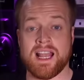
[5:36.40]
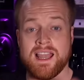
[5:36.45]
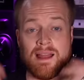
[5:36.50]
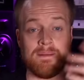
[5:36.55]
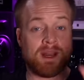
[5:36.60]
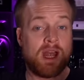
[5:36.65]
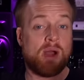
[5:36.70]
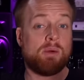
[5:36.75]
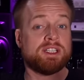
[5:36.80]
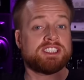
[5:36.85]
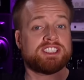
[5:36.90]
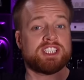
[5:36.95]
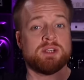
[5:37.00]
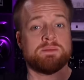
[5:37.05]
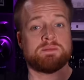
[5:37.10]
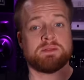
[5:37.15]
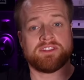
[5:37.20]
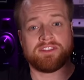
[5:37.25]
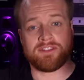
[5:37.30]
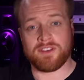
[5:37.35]
Let me know which you
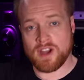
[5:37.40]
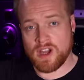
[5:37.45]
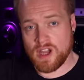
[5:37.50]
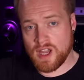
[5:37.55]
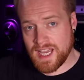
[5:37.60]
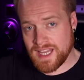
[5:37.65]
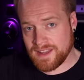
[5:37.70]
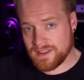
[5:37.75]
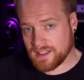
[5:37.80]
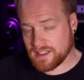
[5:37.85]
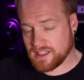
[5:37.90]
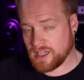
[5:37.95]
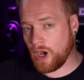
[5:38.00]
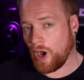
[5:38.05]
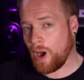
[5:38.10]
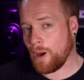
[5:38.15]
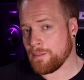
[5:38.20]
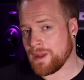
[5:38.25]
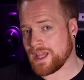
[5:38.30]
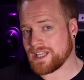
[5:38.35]
prefer in the
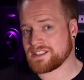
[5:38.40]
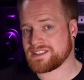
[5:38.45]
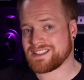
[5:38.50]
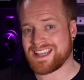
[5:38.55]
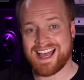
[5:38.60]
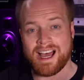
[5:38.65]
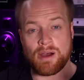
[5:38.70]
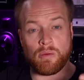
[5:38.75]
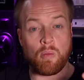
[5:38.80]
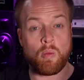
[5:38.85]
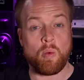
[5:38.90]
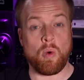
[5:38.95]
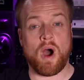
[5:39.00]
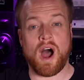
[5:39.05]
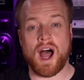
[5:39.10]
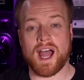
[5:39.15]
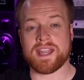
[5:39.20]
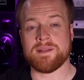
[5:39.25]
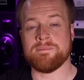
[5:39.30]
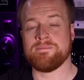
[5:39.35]
comments and
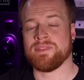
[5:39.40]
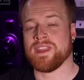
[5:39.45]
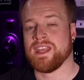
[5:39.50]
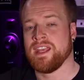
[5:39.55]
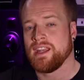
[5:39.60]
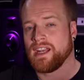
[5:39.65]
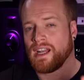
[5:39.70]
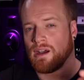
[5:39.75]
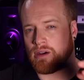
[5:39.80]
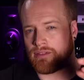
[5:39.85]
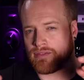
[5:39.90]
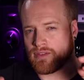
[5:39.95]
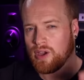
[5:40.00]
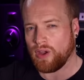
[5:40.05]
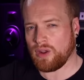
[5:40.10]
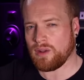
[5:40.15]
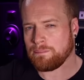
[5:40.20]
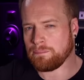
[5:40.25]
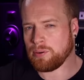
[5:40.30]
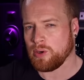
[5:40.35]
why. Now, I've
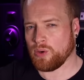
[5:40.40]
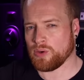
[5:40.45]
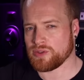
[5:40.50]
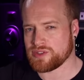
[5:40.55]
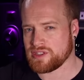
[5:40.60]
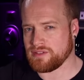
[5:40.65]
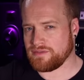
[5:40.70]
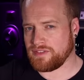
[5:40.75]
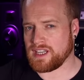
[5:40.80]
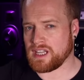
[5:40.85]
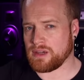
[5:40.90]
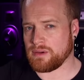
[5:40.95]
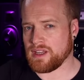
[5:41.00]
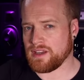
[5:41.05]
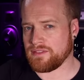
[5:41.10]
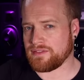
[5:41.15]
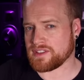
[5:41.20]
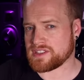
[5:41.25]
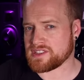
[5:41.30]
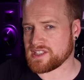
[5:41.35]
got to pause the video here
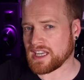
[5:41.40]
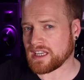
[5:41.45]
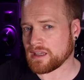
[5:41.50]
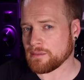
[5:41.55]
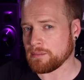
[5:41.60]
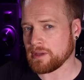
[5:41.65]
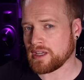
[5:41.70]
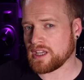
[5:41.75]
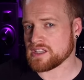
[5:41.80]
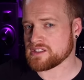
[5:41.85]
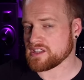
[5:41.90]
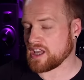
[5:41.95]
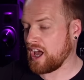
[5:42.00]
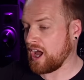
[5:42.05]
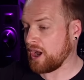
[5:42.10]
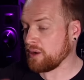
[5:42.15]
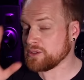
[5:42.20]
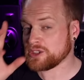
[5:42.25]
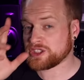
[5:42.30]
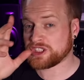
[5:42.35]
for a second because
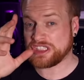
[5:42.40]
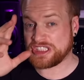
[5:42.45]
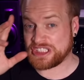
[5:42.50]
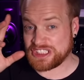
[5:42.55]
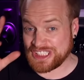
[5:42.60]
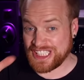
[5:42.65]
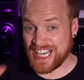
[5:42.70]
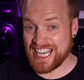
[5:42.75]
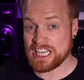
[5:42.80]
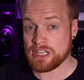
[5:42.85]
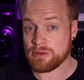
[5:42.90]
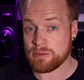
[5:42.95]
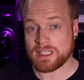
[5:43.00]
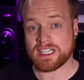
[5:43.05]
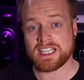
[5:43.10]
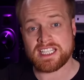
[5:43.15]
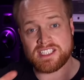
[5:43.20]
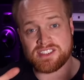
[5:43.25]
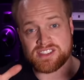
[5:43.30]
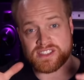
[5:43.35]
I was
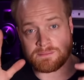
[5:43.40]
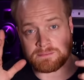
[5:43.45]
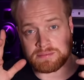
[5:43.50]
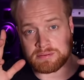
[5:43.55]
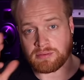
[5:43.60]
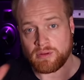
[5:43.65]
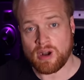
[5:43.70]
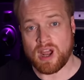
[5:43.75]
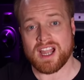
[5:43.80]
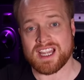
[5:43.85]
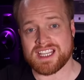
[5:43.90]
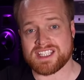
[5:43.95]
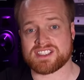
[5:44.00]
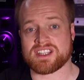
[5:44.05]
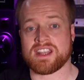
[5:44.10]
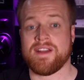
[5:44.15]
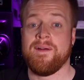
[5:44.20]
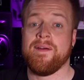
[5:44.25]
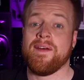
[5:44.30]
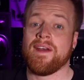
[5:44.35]
genuinely
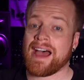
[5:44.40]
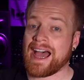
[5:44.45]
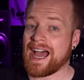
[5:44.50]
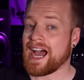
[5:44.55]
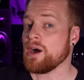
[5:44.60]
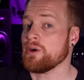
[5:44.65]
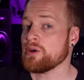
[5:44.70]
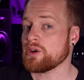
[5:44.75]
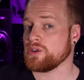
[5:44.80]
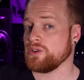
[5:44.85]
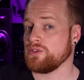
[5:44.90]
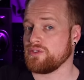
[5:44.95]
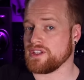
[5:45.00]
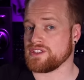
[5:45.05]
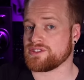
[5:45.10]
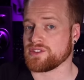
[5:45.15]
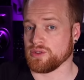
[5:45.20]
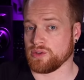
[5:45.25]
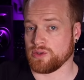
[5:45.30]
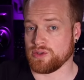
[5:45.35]
surprised how good
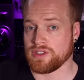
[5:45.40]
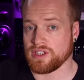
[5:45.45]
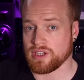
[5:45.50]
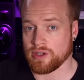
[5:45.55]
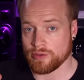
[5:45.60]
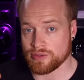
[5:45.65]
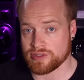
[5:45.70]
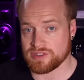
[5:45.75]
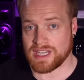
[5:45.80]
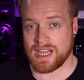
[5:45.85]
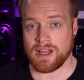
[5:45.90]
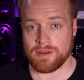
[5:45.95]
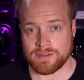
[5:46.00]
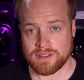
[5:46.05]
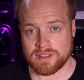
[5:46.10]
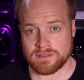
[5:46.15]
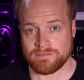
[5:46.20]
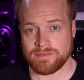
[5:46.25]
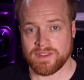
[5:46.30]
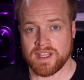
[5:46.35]
this audio
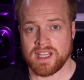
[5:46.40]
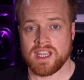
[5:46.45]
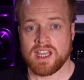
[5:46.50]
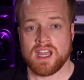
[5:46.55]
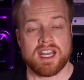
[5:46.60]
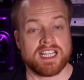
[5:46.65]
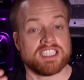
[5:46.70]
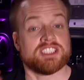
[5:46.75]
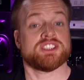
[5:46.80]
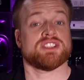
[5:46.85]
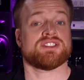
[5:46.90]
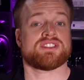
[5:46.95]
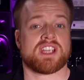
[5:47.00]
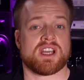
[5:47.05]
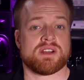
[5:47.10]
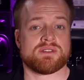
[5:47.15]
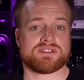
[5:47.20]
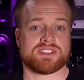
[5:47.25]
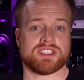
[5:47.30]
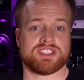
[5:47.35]
sounded. And it just
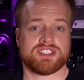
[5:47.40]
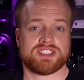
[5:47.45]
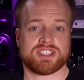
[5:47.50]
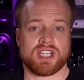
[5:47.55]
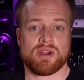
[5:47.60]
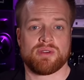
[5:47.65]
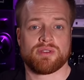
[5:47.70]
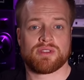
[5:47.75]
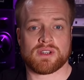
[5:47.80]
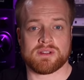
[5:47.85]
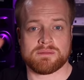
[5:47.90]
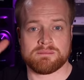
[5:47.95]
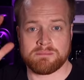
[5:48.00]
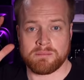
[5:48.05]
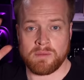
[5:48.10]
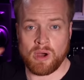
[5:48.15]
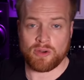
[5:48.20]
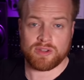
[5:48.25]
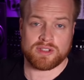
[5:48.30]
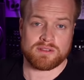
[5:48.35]
goes to show that
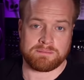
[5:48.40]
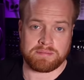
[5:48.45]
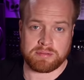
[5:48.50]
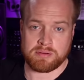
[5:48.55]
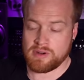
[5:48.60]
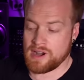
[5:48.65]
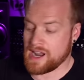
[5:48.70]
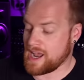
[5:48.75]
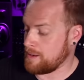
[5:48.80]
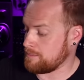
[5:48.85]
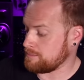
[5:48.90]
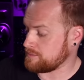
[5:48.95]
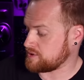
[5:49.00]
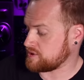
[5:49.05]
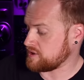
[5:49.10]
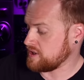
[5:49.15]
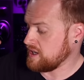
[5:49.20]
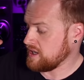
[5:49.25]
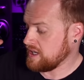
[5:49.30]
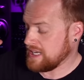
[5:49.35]
modern
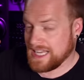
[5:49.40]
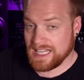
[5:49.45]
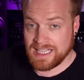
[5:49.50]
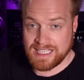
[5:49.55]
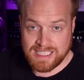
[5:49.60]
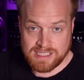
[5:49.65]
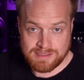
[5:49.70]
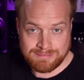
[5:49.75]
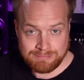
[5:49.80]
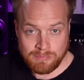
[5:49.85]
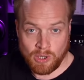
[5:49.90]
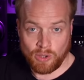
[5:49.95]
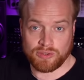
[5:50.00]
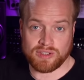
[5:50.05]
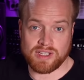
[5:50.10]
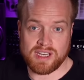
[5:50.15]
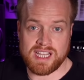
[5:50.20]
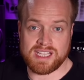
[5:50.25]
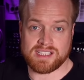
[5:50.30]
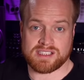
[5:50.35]
preamps in these
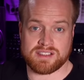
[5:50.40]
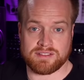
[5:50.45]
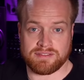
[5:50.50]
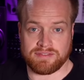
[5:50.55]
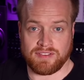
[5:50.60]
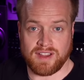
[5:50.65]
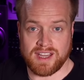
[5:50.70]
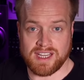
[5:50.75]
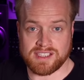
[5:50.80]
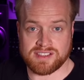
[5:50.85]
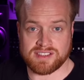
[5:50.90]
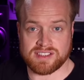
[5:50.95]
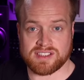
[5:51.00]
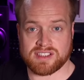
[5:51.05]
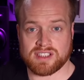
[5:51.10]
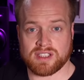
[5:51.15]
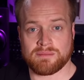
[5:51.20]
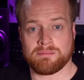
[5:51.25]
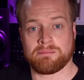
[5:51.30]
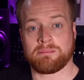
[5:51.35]
modern interfaces,
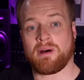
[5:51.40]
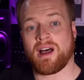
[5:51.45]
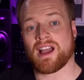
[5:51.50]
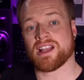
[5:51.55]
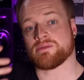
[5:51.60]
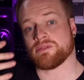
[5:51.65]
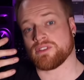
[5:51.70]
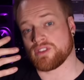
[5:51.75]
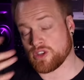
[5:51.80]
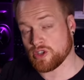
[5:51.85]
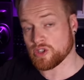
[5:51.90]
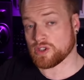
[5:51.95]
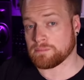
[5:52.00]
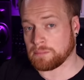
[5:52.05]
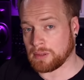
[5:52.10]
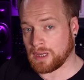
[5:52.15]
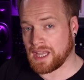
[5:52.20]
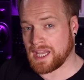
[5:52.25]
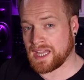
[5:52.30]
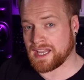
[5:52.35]
combined with good
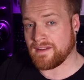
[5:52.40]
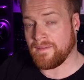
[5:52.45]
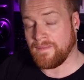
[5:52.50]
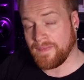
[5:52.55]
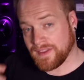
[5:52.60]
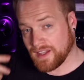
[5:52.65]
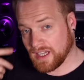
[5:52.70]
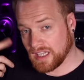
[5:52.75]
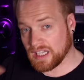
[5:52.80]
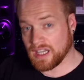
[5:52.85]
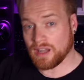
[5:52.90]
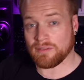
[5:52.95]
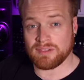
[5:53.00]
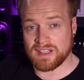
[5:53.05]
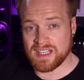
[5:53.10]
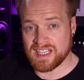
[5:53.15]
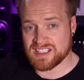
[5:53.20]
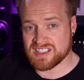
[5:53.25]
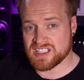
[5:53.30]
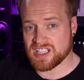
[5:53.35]
playing, a
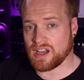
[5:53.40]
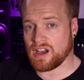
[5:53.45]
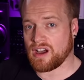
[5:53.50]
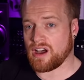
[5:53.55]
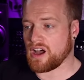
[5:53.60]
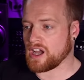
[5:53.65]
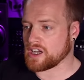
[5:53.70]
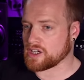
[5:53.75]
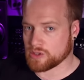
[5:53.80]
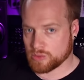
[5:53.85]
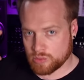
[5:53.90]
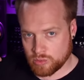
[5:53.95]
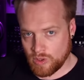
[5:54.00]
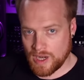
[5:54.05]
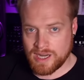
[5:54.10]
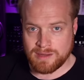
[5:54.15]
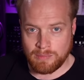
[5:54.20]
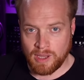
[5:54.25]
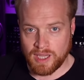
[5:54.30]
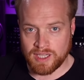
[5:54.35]
lovely guitar, a
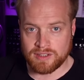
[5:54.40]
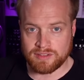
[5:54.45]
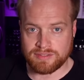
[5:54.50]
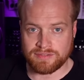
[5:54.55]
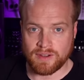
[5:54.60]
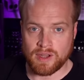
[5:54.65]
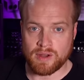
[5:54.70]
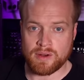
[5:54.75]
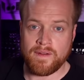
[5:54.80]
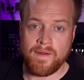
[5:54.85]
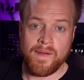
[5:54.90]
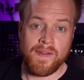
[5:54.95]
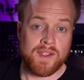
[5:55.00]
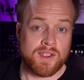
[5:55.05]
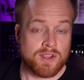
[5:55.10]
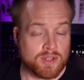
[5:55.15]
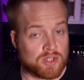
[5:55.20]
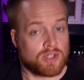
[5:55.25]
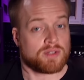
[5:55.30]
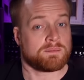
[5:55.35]
great microphone,
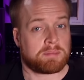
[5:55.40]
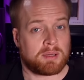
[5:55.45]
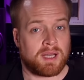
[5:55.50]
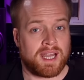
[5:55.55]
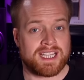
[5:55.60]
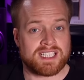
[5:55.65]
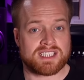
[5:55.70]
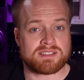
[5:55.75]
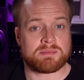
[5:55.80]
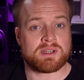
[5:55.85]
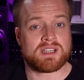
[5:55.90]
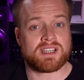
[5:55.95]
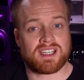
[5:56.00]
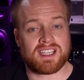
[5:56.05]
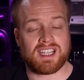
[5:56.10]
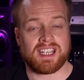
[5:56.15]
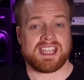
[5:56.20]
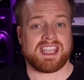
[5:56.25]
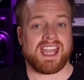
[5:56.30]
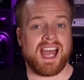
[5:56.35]
good placement,
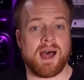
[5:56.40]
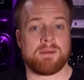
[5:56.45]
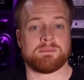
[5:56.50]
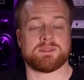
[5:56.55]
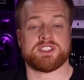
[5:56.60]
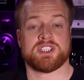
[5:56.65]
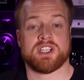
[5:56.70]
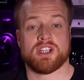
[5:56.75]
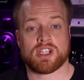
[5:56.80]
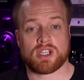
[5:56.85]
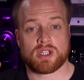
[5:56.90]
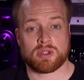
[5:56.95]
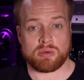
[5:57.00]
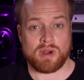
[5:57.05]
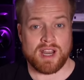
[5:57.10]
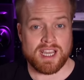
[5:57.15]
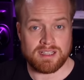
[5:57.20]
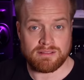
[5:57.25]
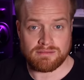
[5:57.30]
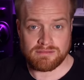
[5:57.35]
can capture
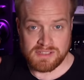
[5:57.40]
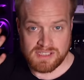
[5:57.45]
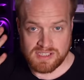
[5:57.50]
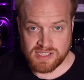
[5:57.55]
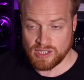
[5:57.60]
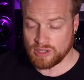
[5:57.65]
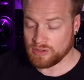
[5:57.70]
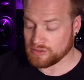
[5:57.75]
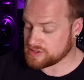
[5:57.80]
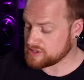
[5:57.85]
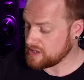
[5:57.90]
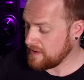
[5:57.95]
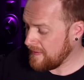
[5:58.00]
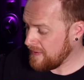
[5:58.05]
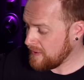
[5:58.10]
great results.